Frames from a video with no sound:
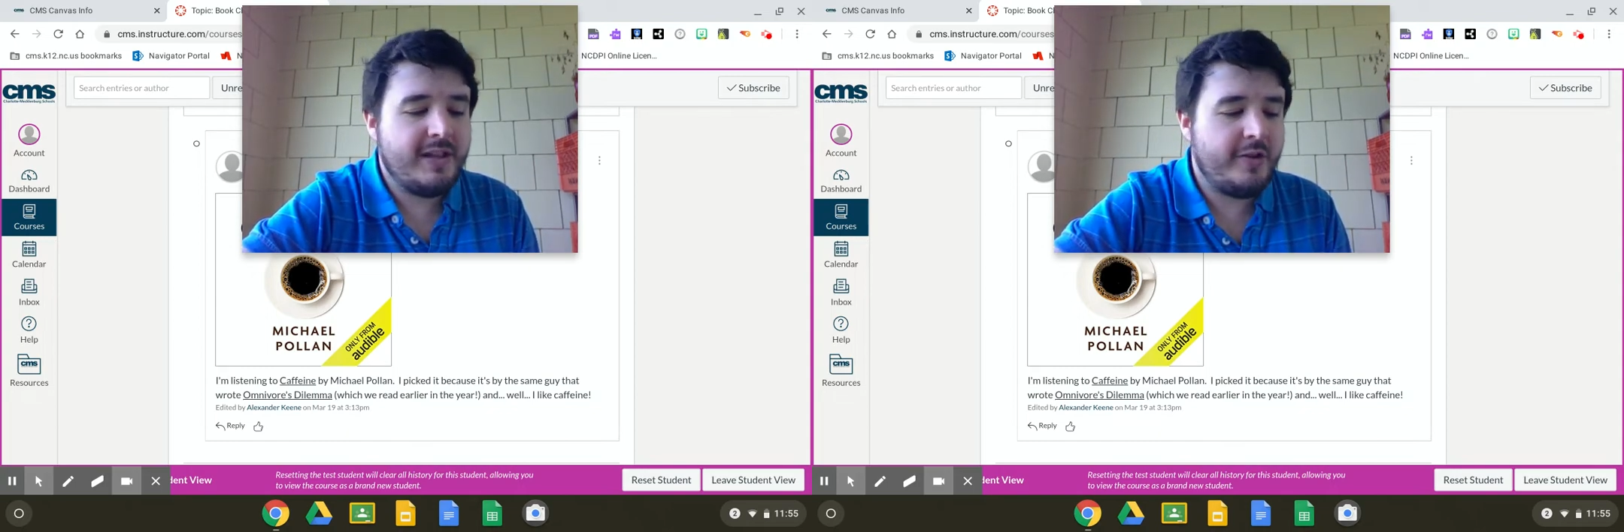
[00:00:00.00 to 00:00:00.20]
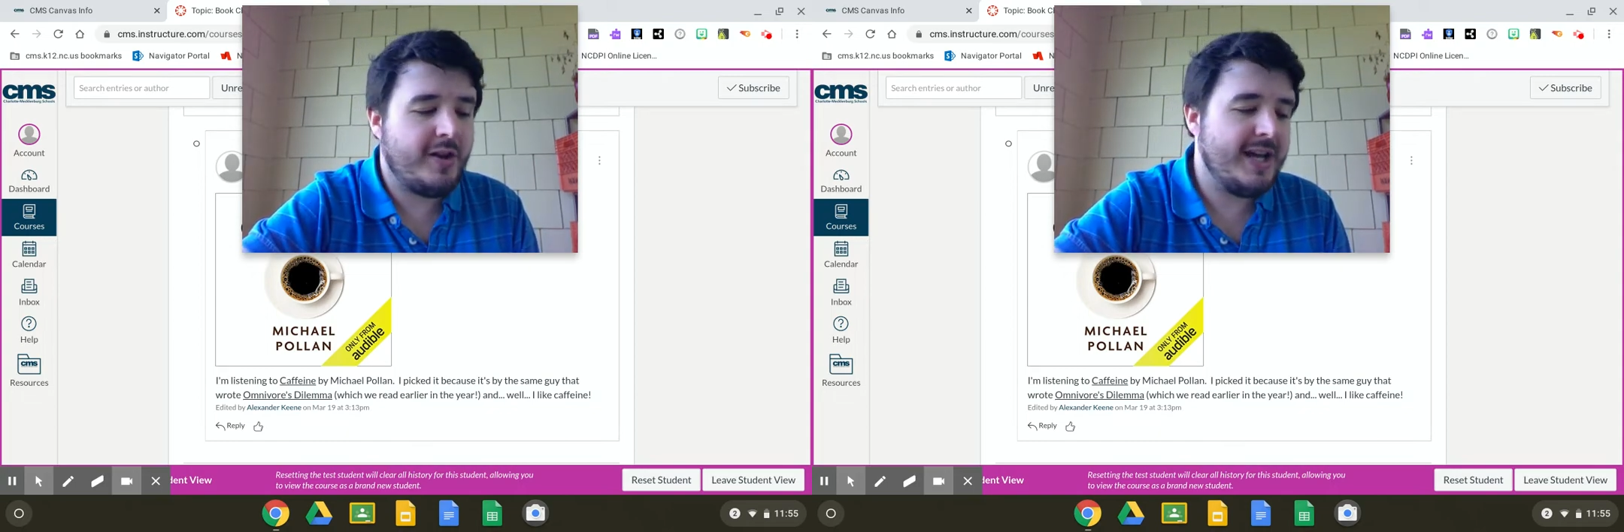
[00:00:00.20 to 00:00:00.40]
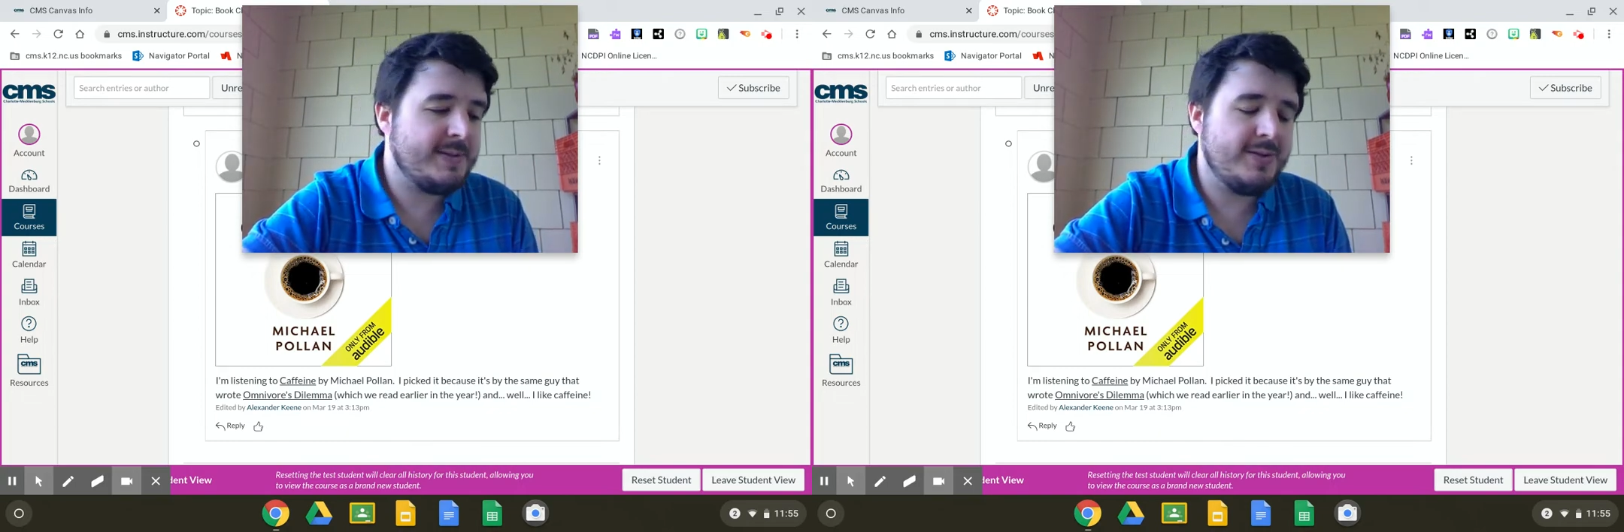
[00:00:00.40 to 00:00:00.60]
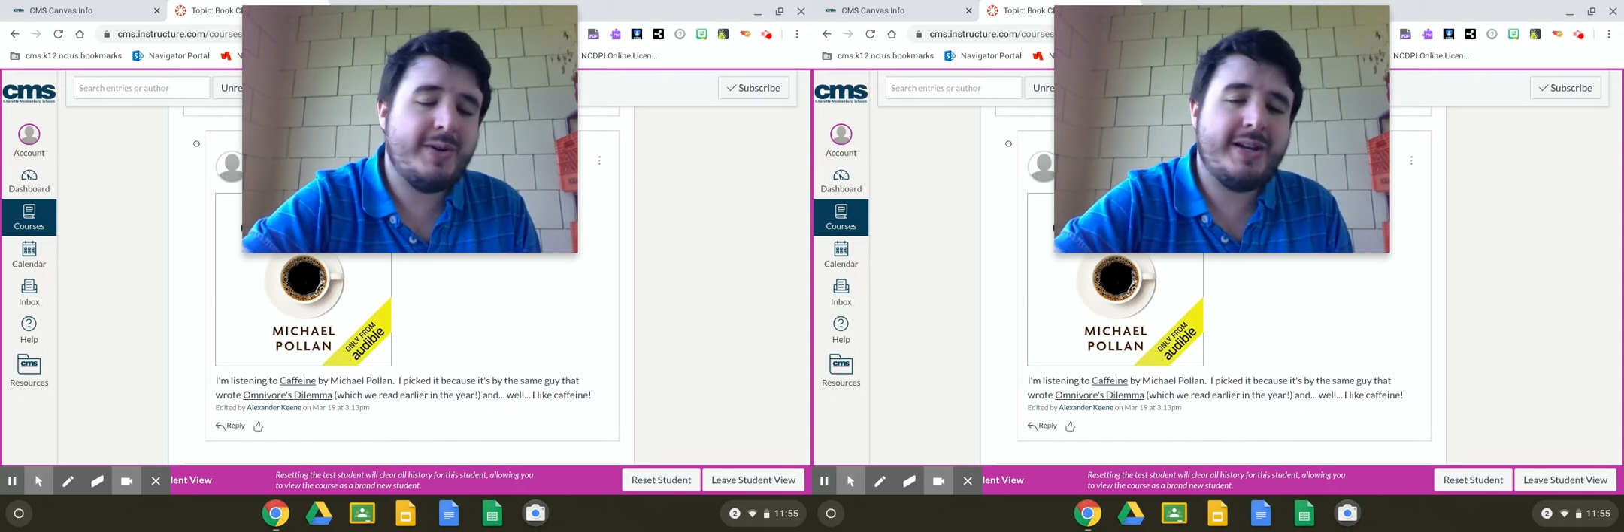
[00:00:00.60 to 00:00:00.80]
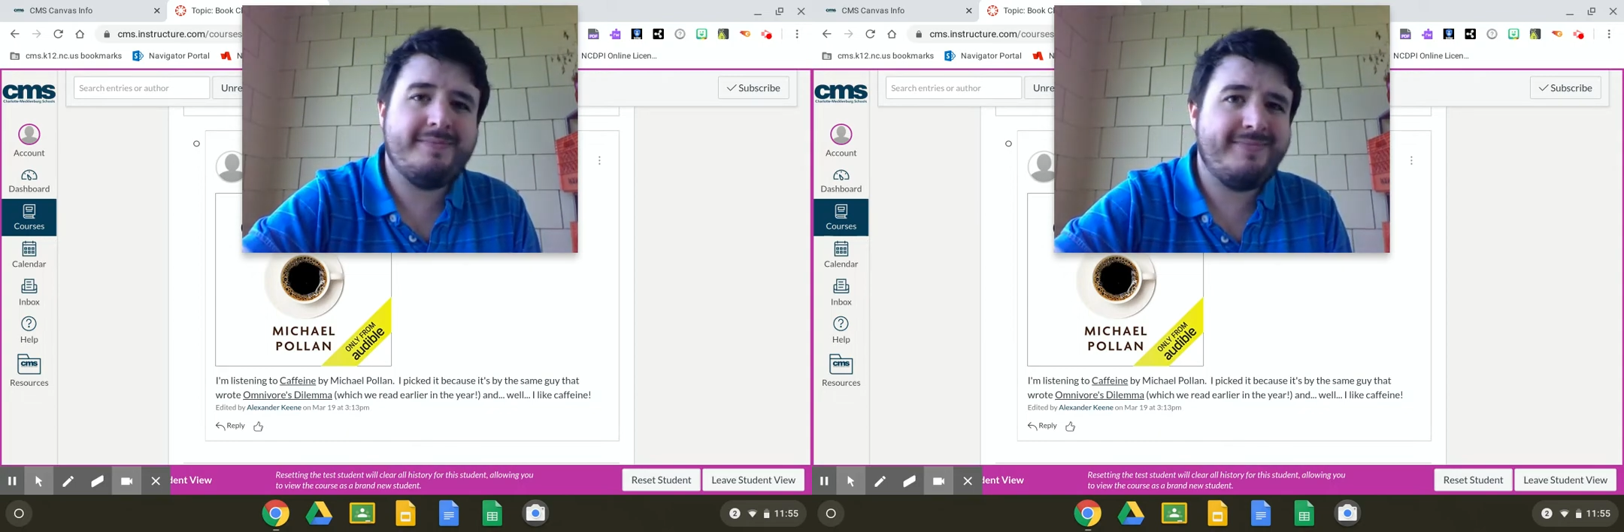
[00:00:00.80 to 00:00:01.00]
They'll last
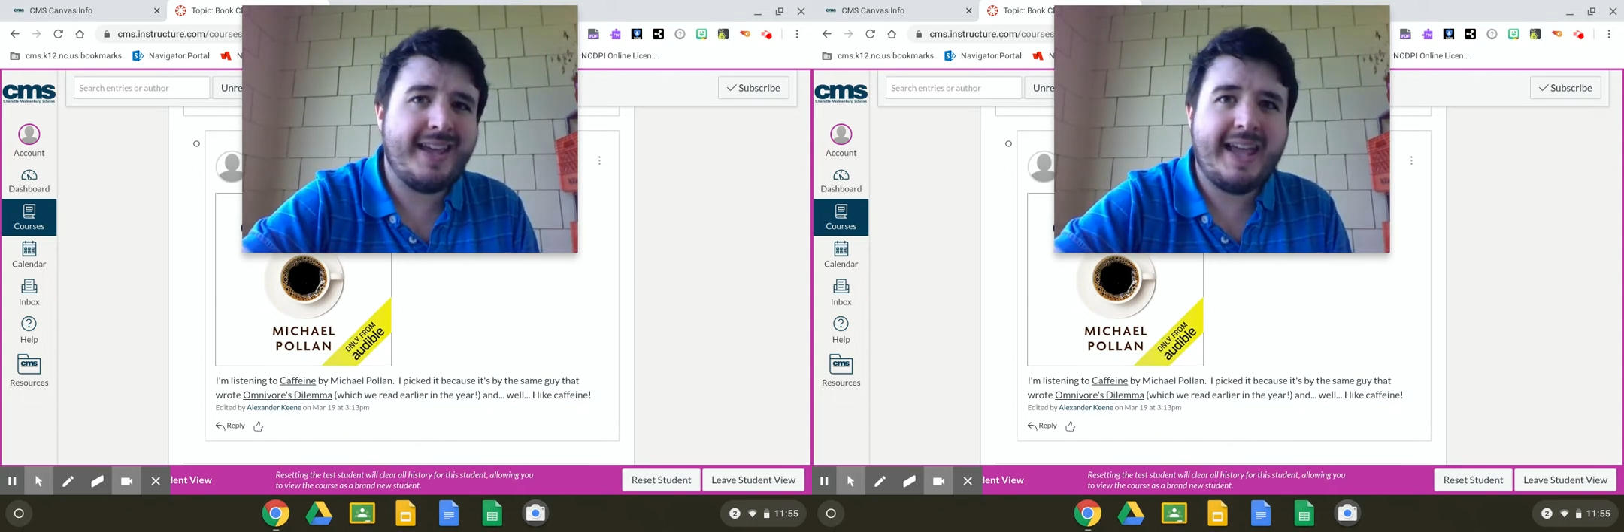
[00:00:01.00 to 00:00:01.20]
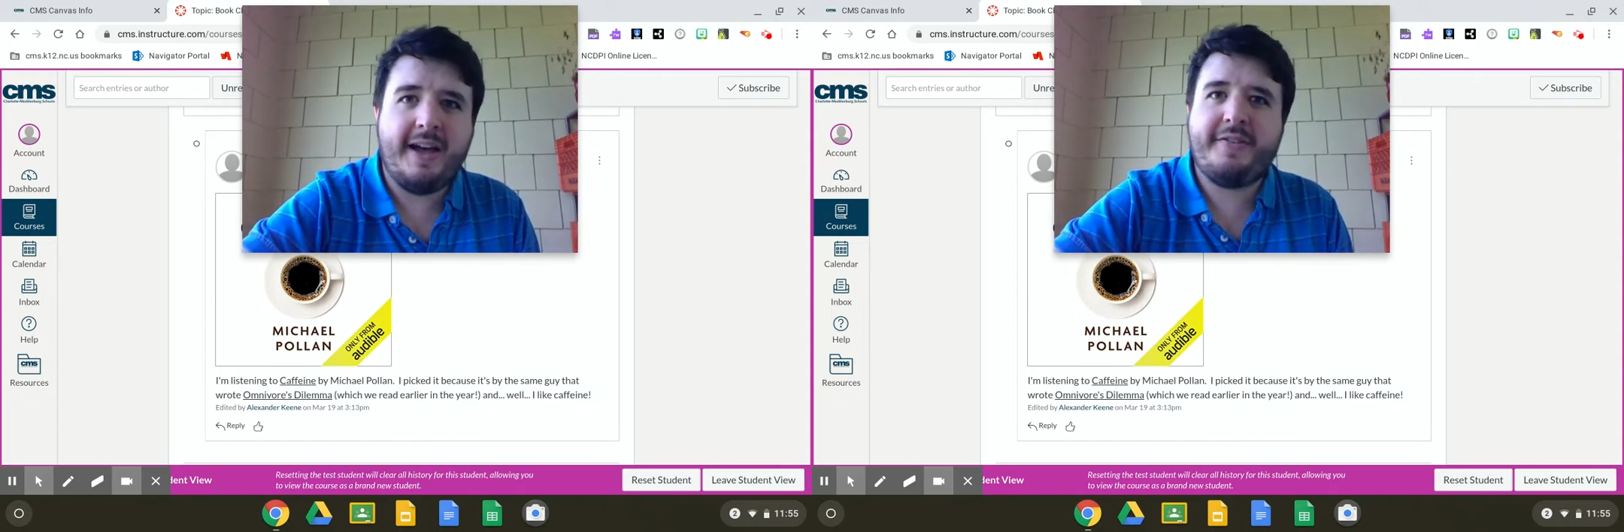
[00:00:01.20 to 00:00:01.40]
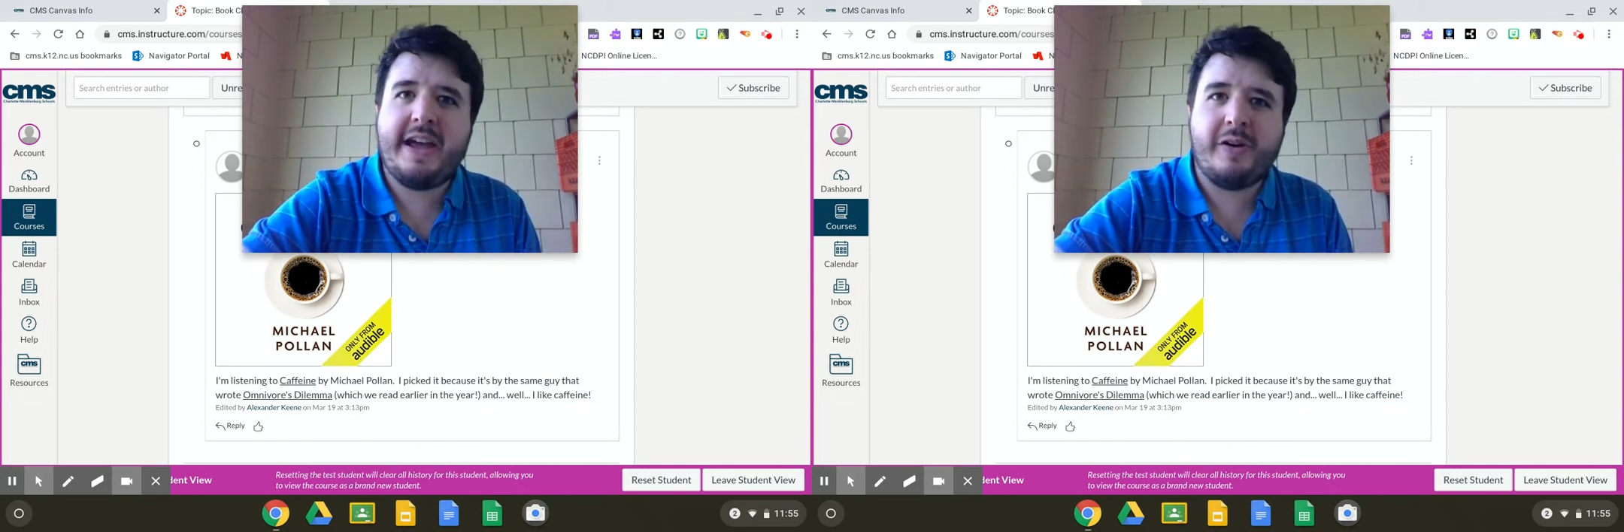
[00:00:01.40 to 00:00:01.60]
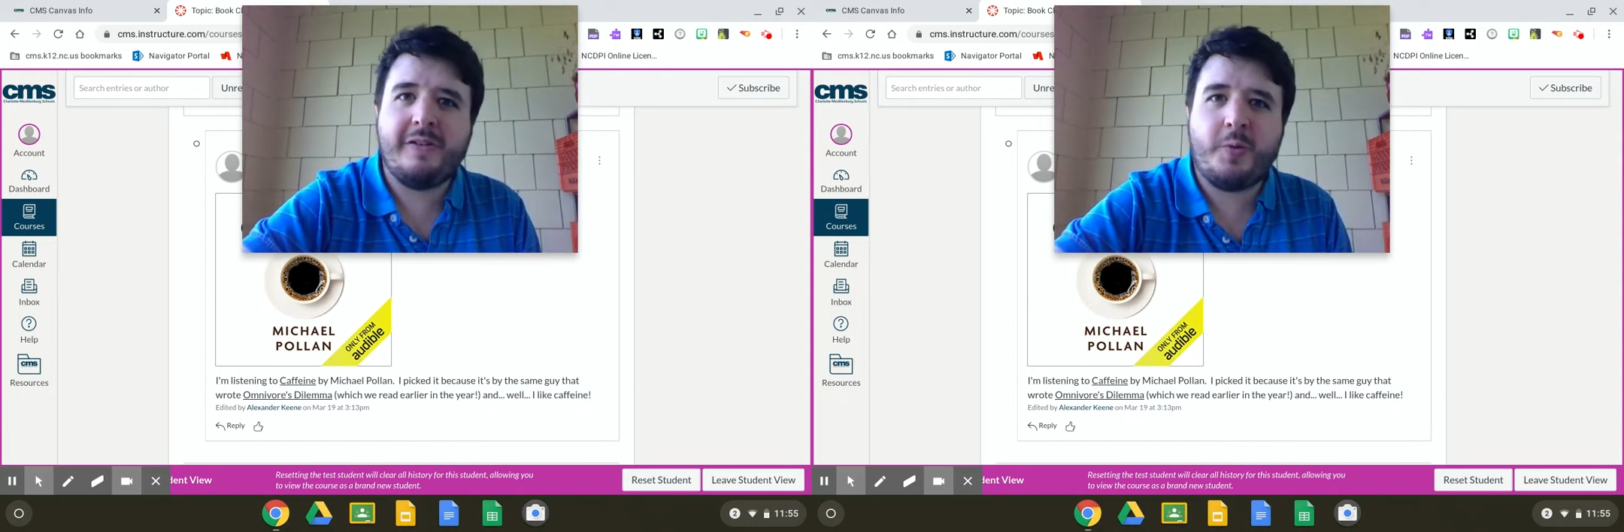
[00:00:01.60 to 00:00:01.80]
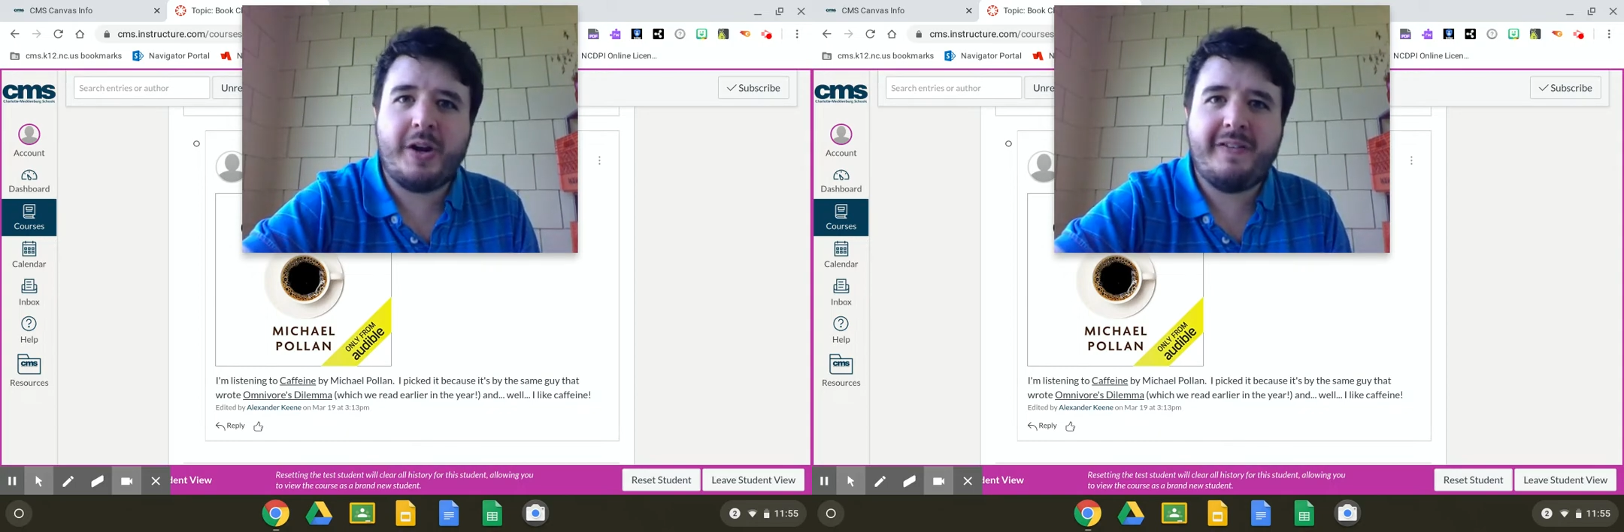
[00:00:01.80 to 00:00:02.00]
between like half an hour
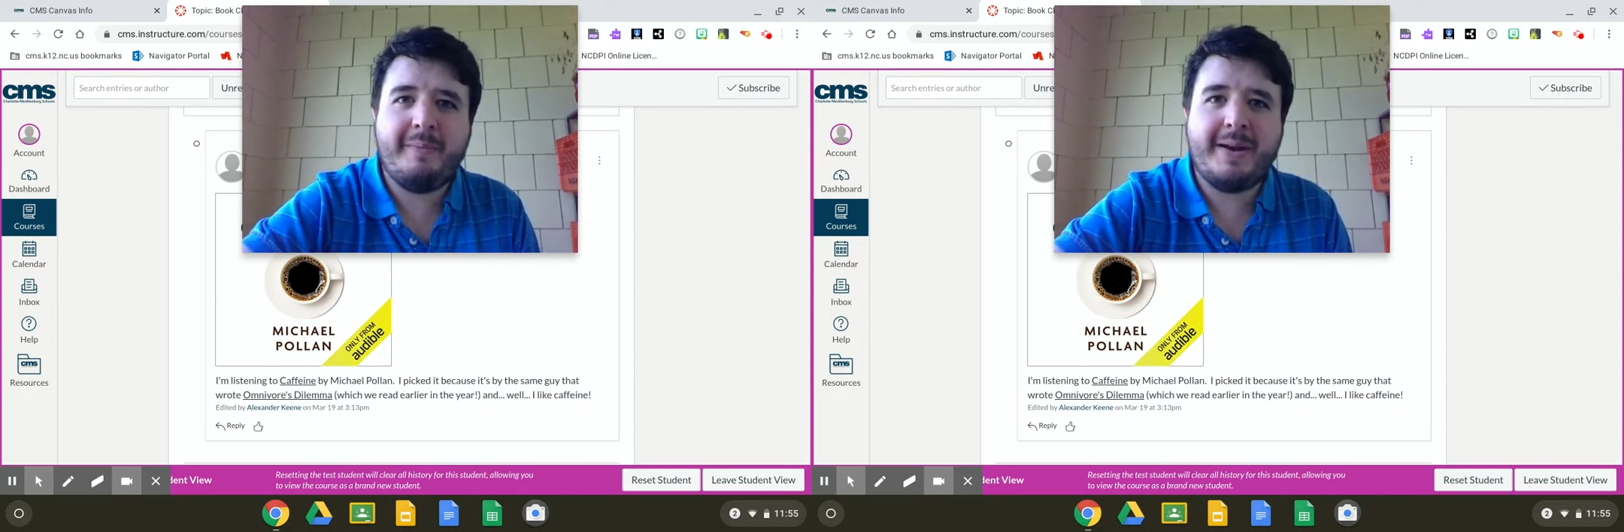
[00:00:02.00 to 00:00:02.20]
and 45